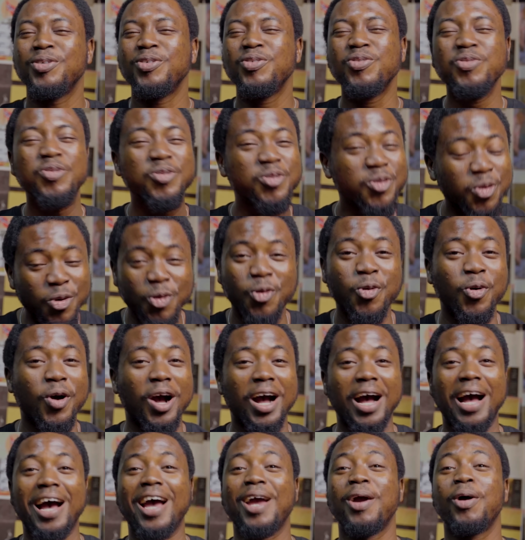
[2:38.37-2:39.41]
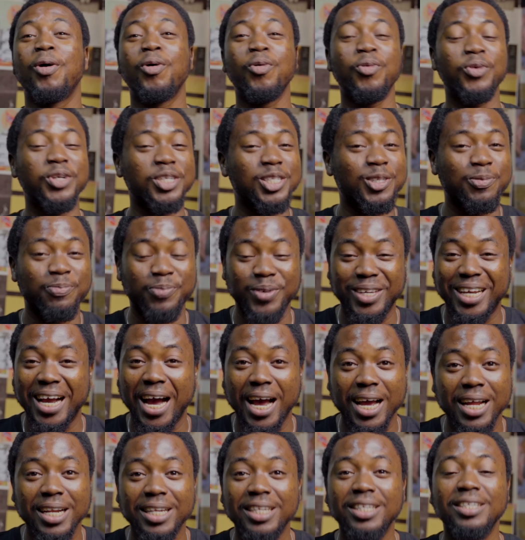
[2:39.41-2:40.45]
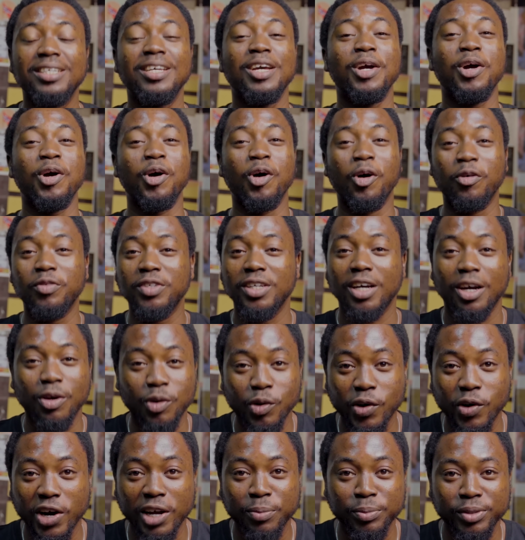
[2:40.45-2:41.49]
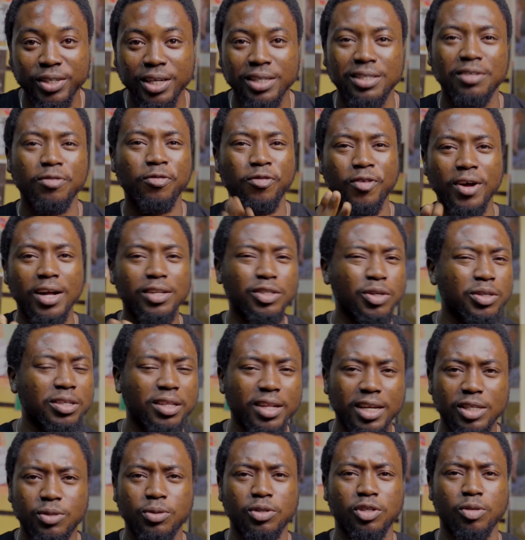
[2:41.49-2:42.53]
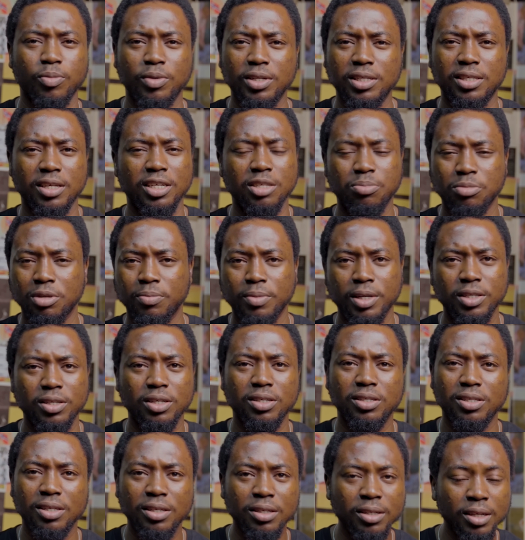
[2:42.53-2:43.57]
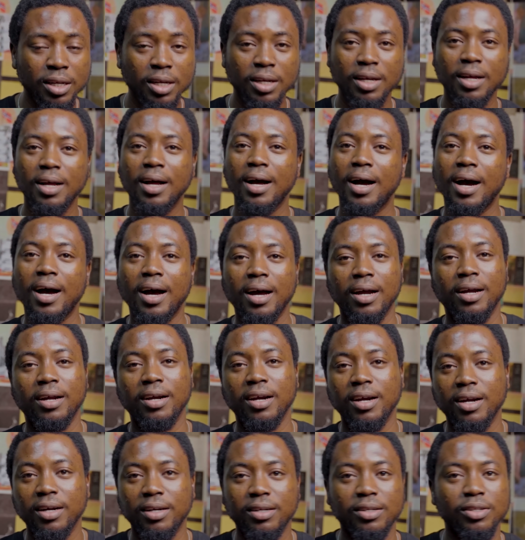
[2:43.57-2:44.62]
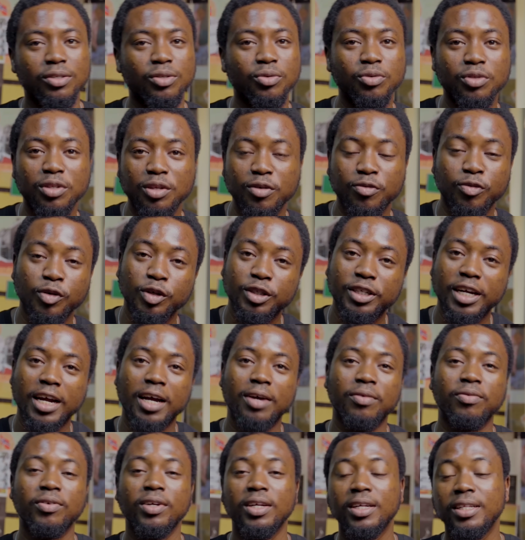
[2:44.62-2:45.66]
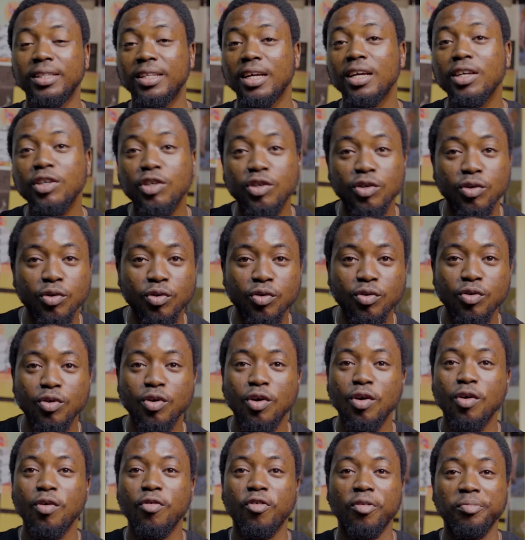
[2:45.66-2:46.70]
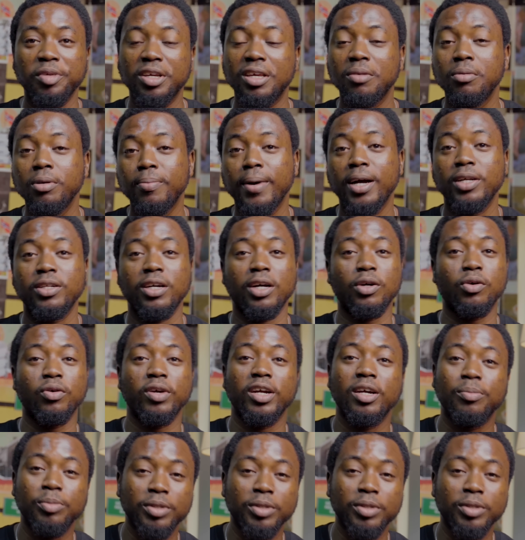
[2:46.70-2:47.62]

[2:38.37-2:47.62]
You know I always speak highly of the Acura MDX. In fact, just last week, somebody sent me a message saying, Crank, 234 drive. Thank you for making me buy the Acura